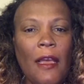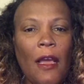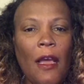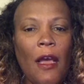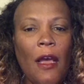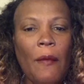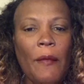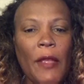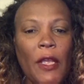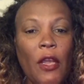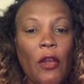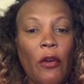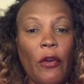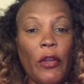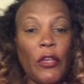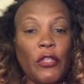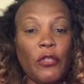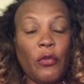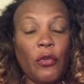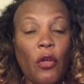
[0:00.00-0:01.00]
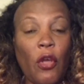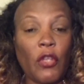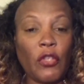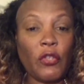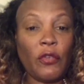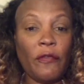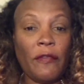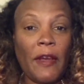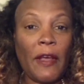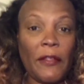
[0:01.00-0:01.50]
encourage you to
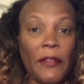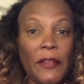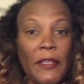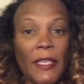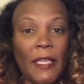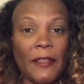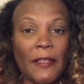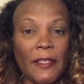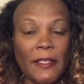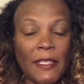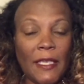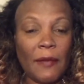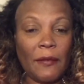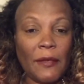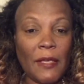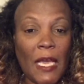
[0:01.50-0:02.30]
also file the D at the same